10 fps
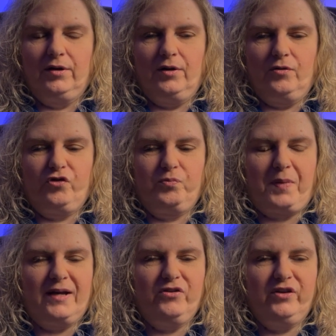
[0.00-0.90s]

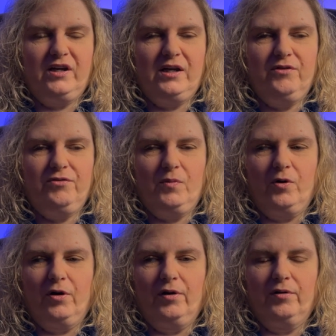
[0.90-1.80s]
spicy
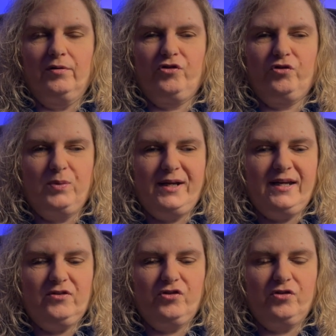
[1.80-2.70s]
or
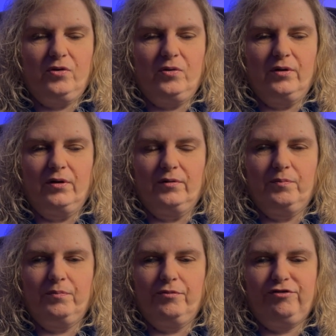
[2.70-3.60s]
sweet or
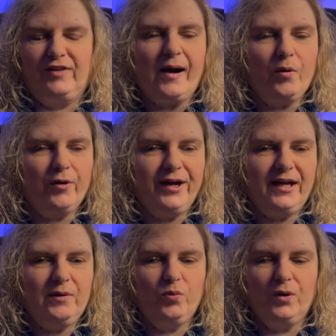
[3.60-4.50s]

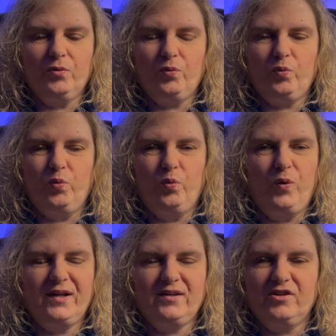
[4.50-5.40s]
flowery?
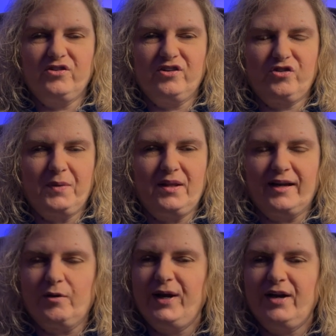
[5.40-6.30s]
What does it smell
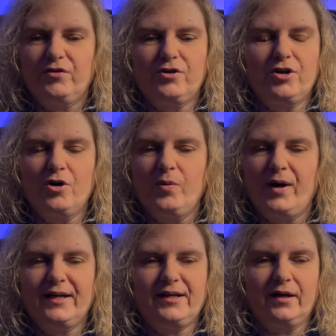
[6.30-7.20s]
like? We have no
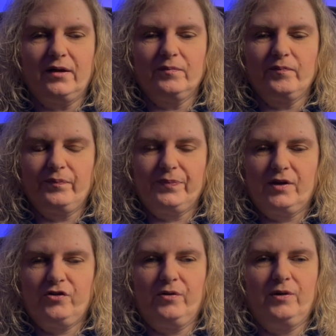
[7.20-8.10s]
idea.
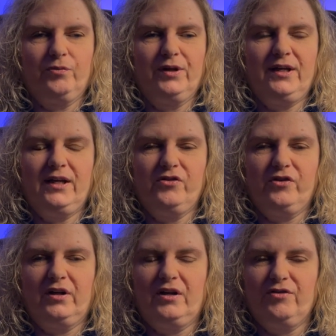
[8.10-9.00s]
So it really
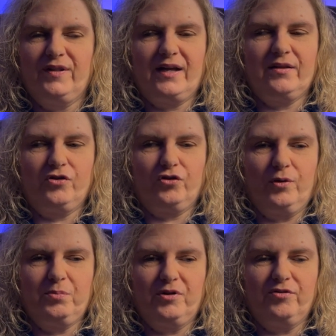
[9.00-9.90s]
isn't even that
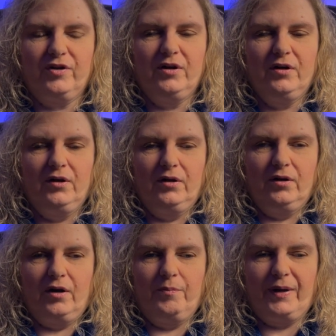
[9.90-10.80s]
descriptive.
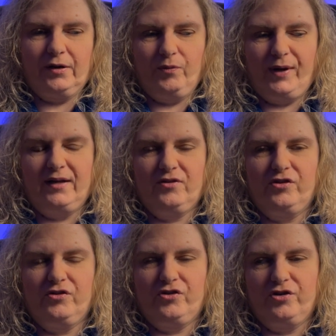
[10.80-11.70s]
A better way
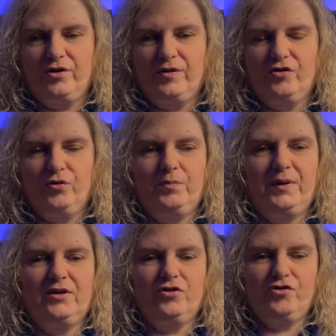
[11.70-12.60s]
to do this would
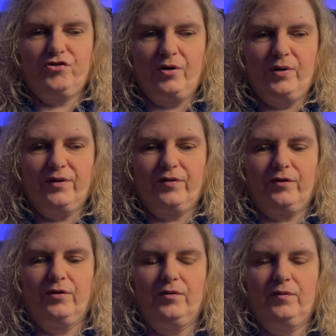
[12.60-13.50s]
be to show it
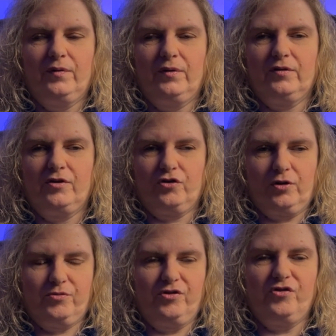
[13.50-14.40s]
through
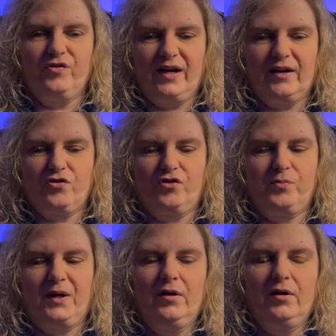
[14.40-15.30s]
descriptions of the actual
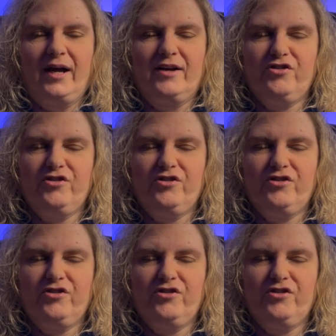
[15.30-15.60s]
smells. As she